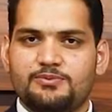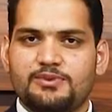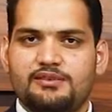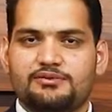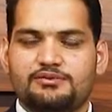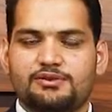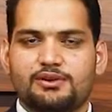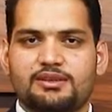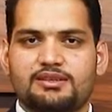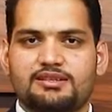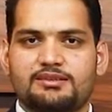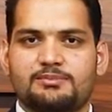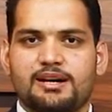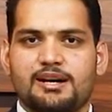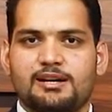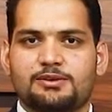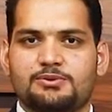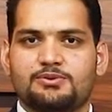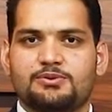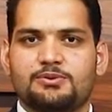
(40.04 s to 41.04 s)
we have talked
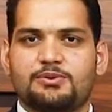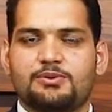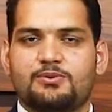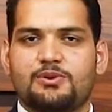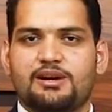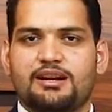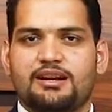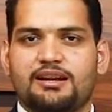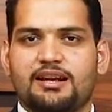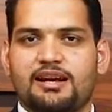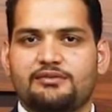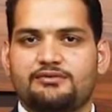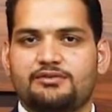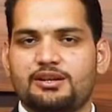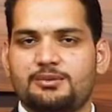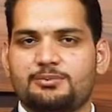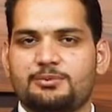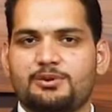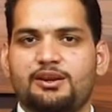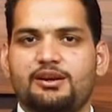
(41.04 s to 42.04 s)
about what an
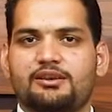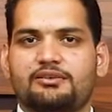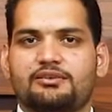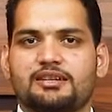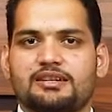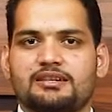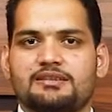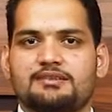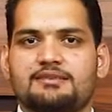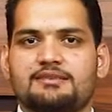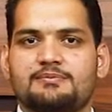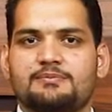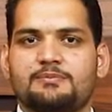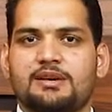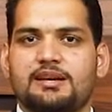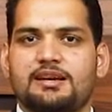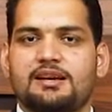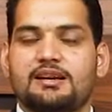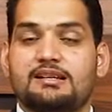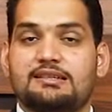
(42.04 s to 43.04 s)
adverb clause
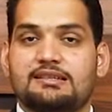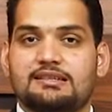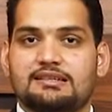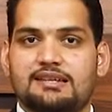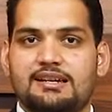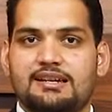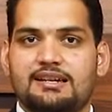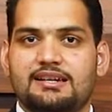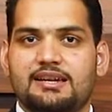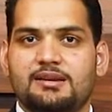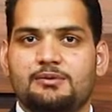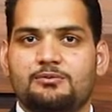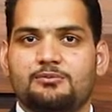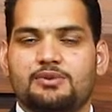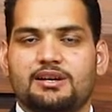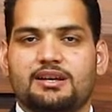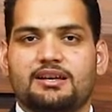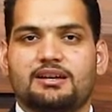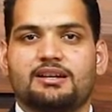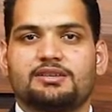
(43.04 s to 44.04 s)
is, today
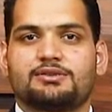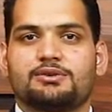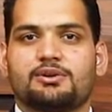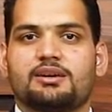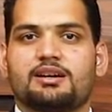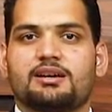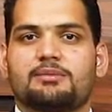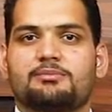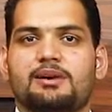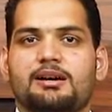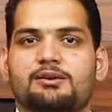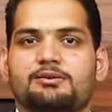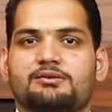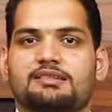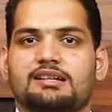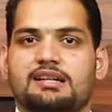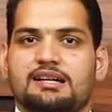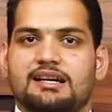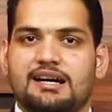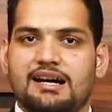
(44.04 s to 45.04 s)
we're going to talk about
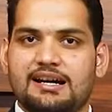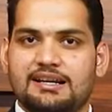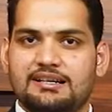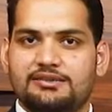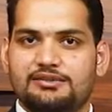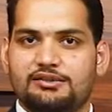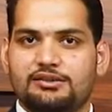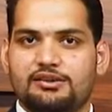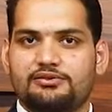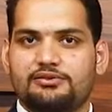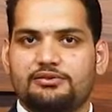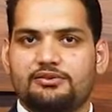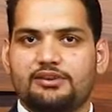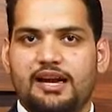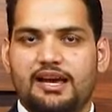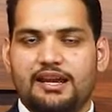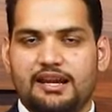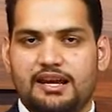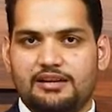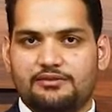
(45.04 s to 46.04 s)
the kinds of
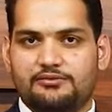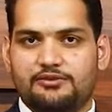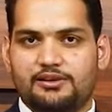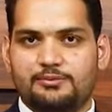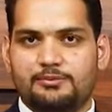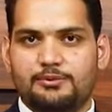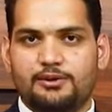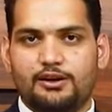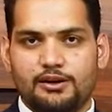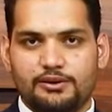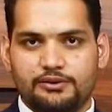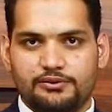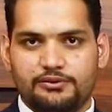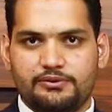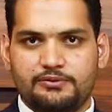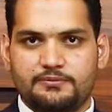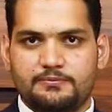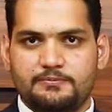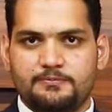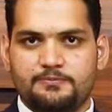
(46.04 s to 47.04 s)
an adverb
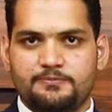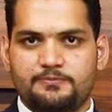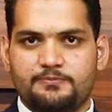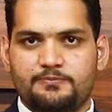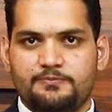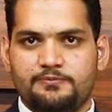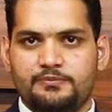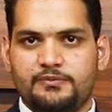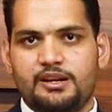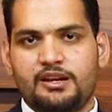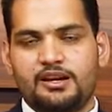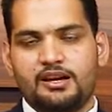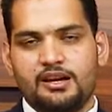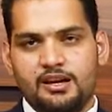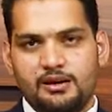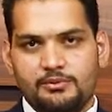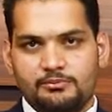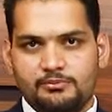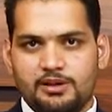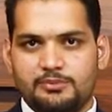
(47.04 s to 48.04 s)
clause.
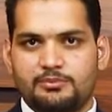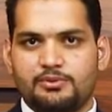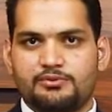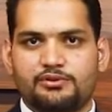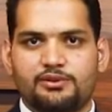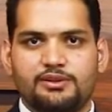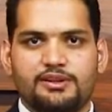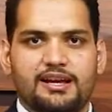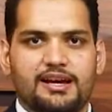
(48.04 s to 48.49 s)
But before